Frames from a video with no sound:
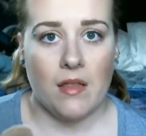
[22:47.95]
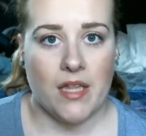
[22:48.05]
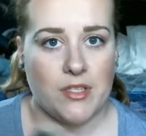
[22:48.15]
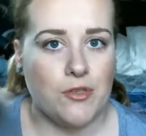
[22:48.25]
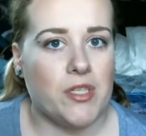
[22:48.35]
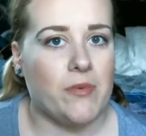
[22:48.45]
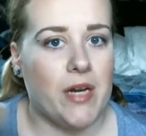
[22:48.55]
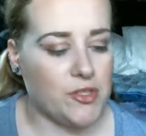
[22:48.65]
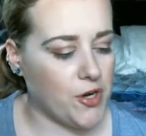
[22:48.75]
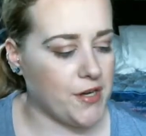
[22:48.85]
That's usually when
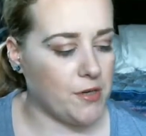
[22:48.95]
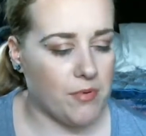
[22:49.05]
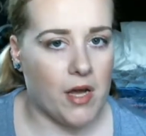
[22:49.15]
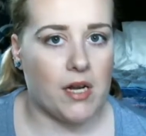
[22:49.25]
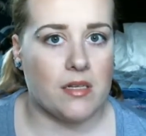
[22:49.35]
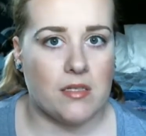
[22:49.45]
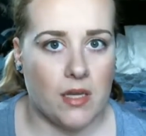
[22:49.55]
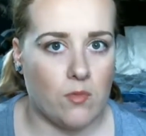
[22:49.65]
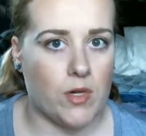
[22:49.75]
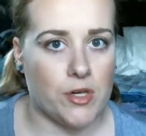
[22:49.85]
I try new products,
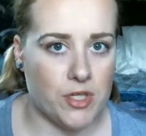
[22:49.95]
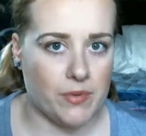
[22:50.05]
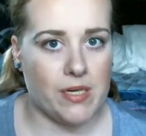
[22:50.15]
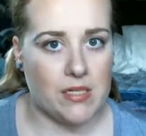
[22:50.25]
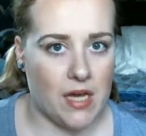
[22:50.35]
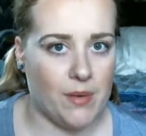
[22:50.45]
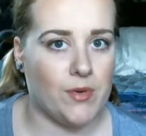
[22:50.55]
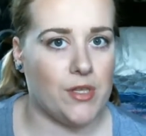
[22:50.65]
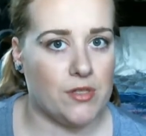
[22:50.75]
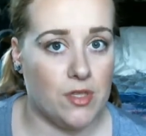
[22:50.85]
like 1 or 2 at a time,
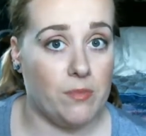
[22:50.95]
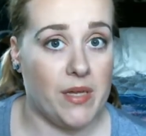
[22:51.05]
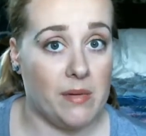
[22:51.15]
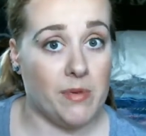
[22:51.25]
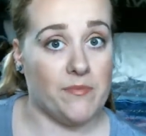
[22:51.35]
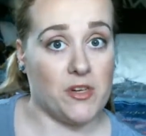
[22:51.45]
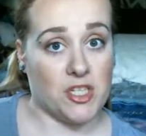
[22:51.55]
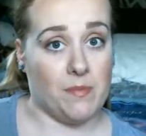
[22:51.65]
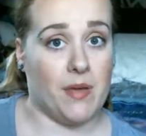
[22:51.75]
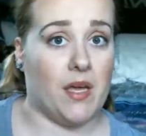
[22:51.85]
when there's no minimum for
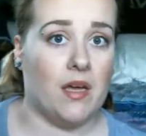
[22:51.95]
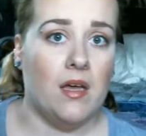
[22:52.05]
shipping.